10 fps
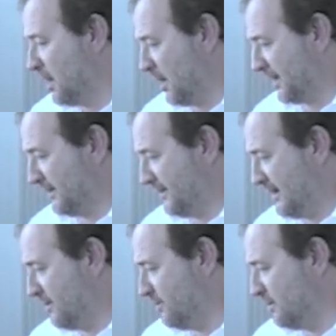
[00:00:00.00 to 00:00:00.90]
I can
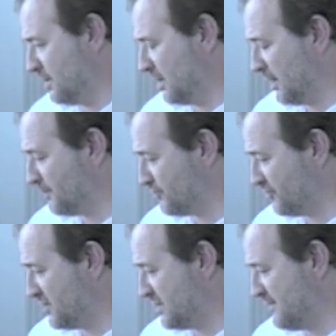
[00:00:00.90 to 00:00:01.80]
now um,
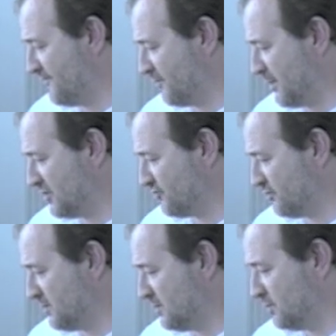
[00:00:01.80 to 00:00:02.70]
see the
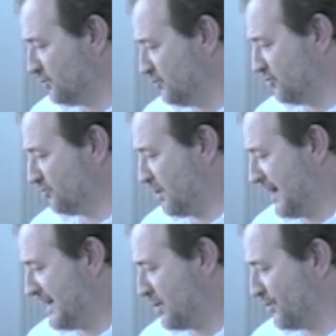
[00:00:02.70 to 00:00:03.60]
information
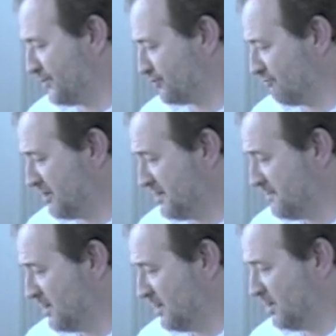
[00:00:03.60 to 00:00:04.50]
displayed on the screen
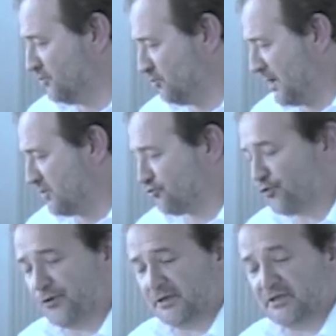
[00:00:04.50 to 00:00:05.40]
to make
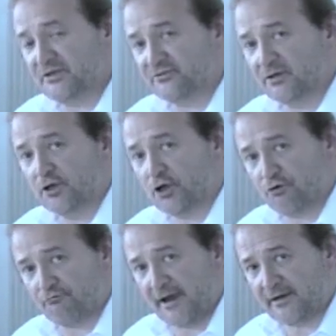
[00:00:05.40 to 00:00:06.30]
sure it is
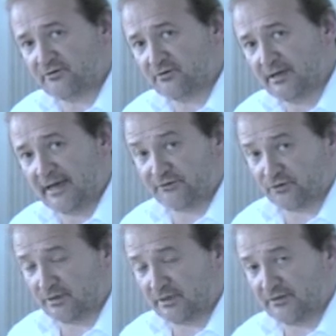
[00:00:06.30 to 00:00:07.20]
correct, as
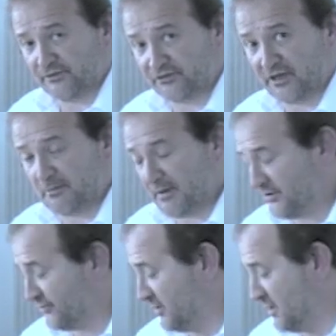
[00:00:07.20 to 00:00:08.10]
uh, the same
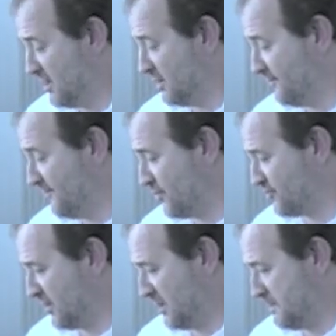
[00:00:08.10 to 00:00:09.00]
as the
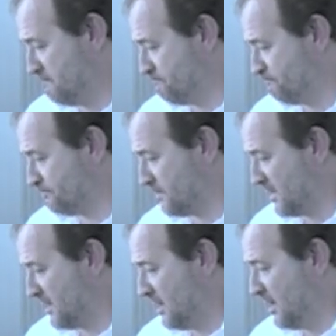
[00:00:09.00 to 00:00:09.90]
first key.
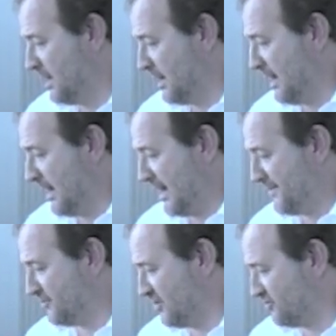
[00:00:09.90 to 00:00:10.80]

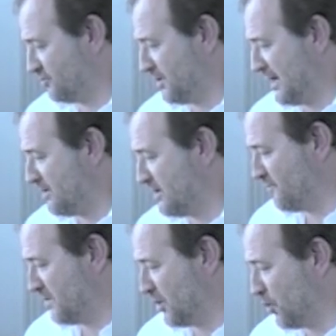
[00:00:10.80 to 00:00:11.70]
And the tester will now
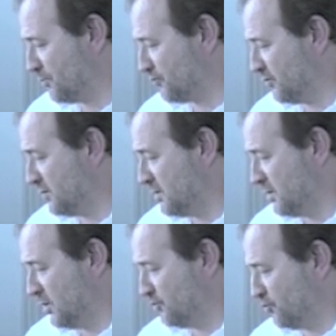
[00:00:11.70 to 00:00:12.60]
me an option
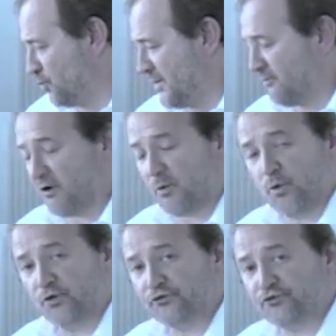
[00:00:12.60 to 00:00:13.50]
to whether I
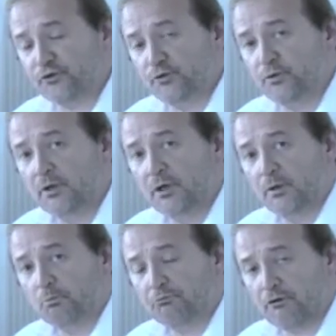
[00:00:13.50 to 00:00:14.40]
want to
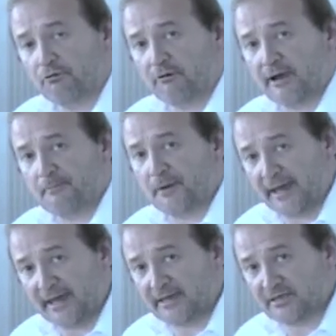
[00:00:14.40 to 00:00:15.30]
program
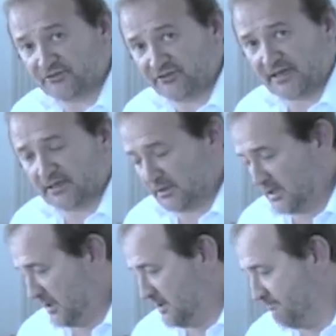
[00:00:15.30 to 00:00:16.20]
a second
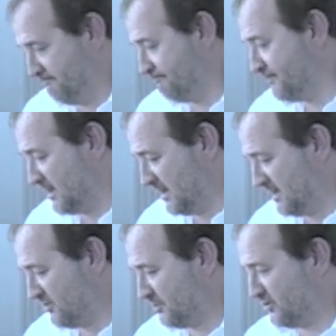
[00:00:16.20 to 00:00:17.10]
key. In
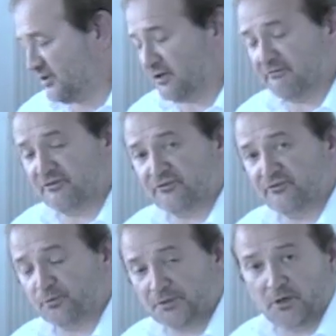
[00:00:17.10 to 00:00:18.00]
this particular
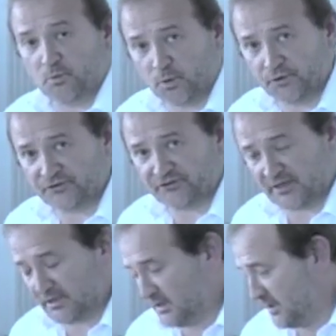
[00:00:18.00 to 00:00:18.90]
instance, we don't want a
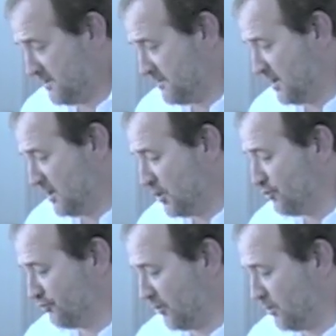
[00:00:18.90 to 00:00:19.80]
second key,
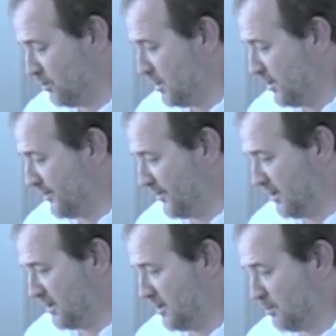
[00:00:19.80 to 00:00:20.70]
so
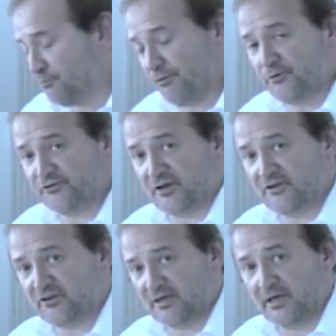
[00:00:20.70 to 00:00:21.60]
the
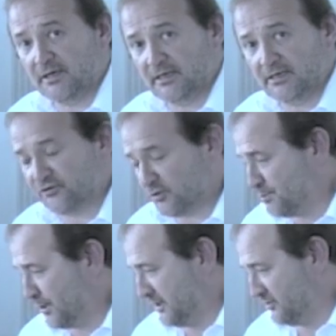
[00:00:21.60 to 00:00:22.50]
process is
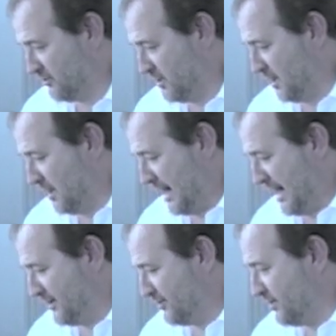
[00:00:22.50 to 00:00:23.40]
complete.
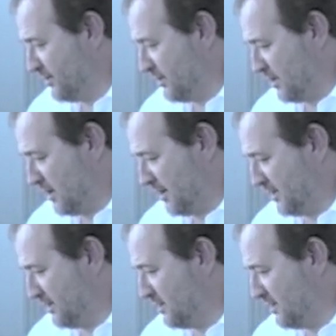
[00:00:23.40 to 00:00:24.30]
And I
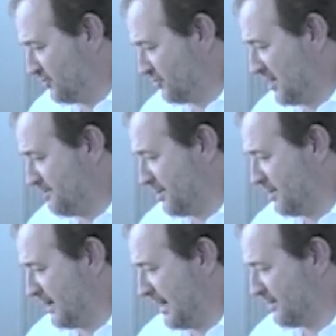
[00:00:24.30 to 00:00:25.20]
can escape
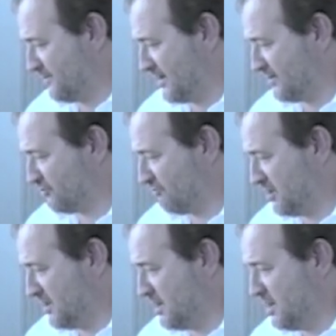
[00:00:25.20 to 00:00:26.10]
out of that
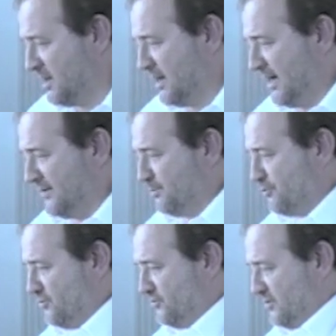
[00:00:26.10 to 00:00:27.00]
screen, and the
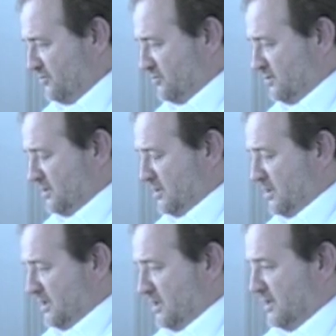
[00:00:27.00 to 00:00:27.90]
process,
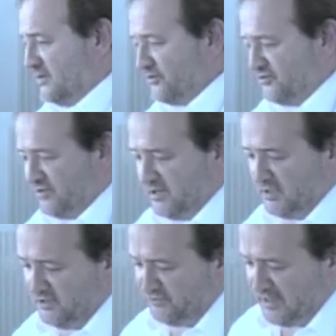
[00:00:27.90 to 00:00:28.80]
uh, as I said,
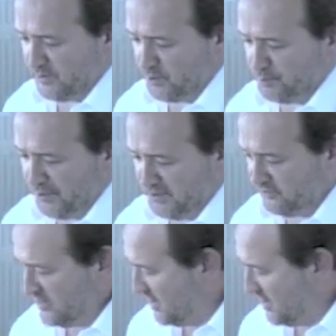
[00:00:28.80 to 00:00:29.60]
is now complete.